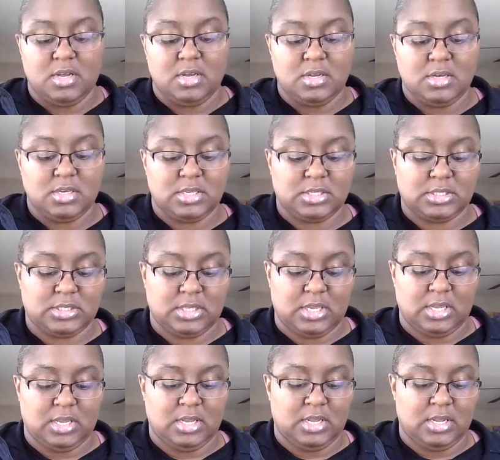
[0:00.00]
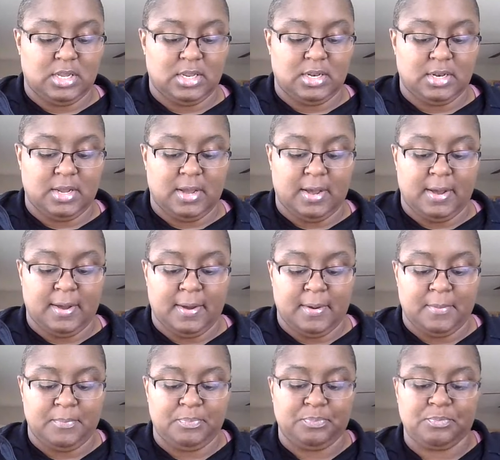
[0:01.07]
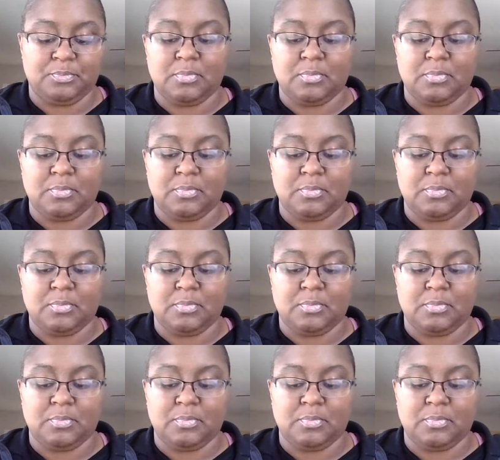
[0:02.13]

hooks in, and